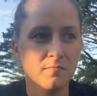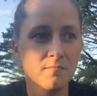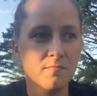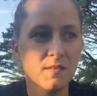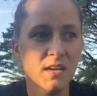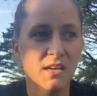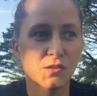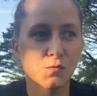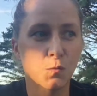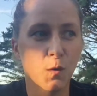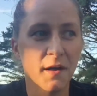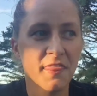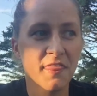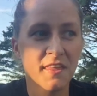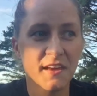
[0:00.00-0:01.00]
It's
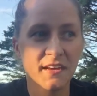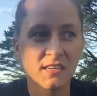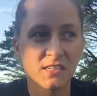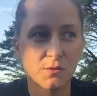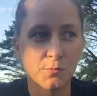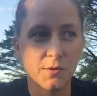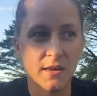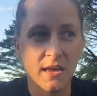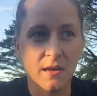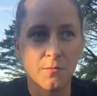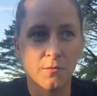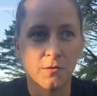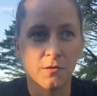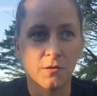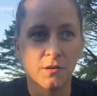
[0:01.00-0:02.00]
one thing to be
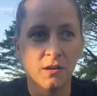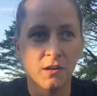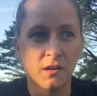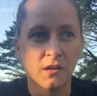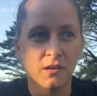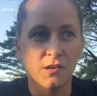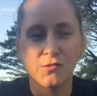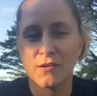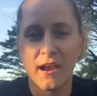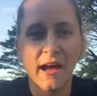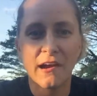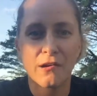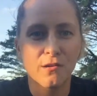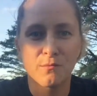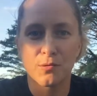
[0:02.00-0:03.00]
able, you can
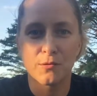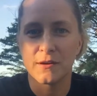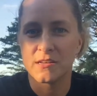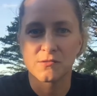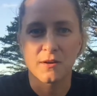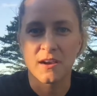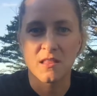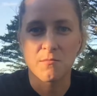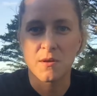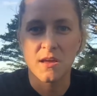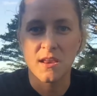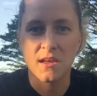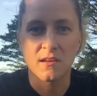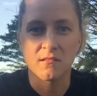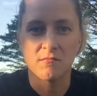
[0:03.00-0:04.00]
hire employees right at the
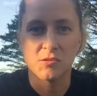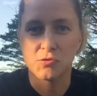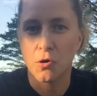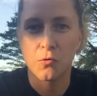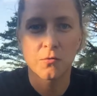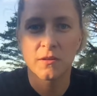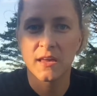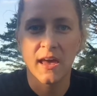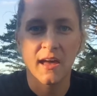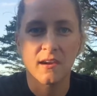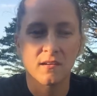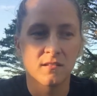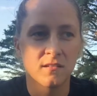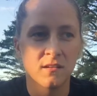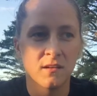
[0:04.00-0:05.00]
beginning. You totally can.
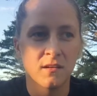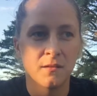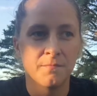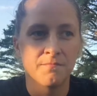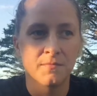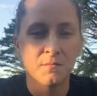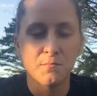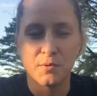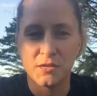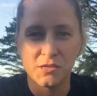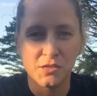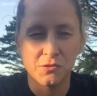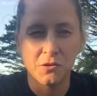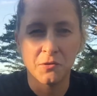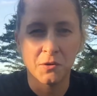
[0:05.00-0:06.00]
But do
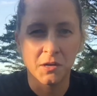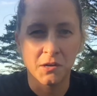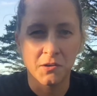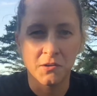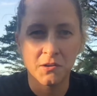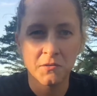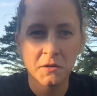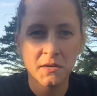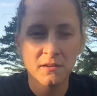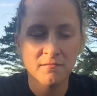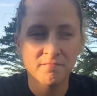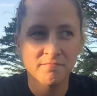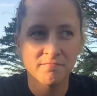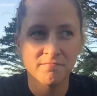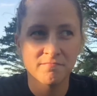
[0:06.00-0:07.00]
you know what you're doing?
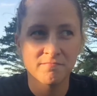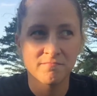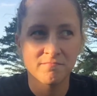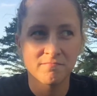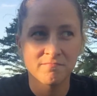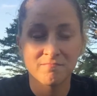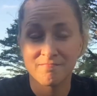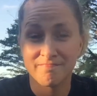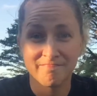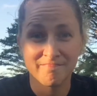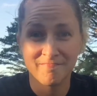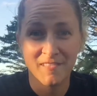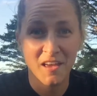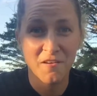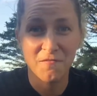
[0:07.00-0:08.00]

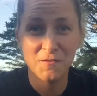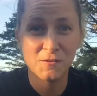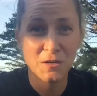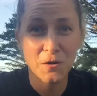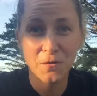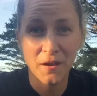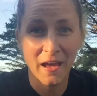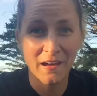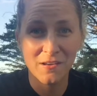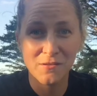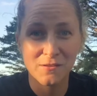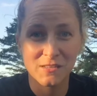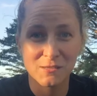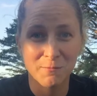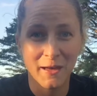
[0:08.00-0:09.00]
If you don't, how do you
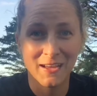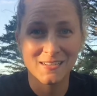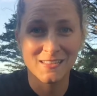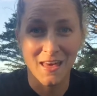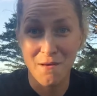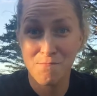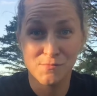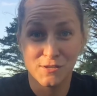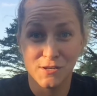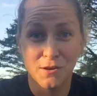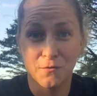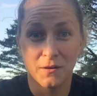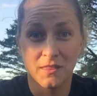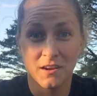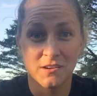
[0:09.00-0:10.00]
expect them to know
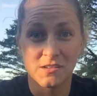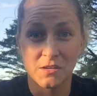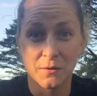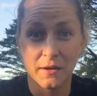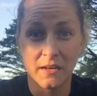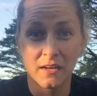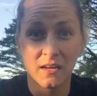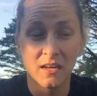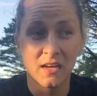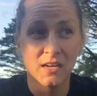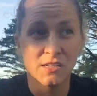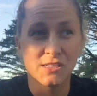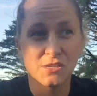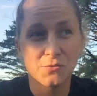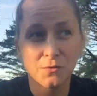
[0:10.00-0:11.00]
what they're doing?
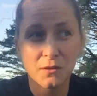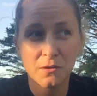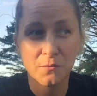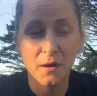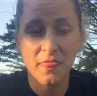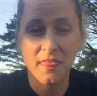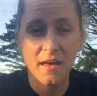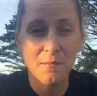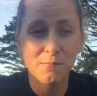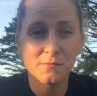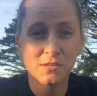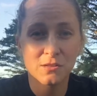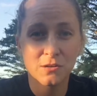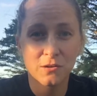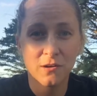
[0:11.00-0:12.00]
Do you really want them
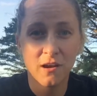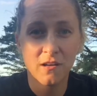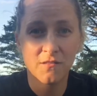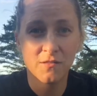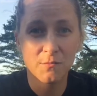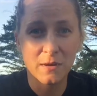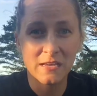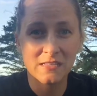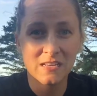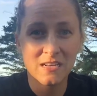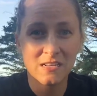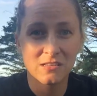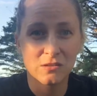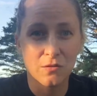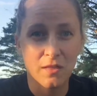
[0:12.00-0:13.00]
to learn all of the
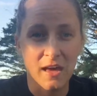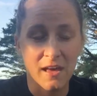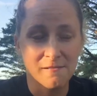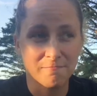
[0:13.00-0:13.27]
basics so that,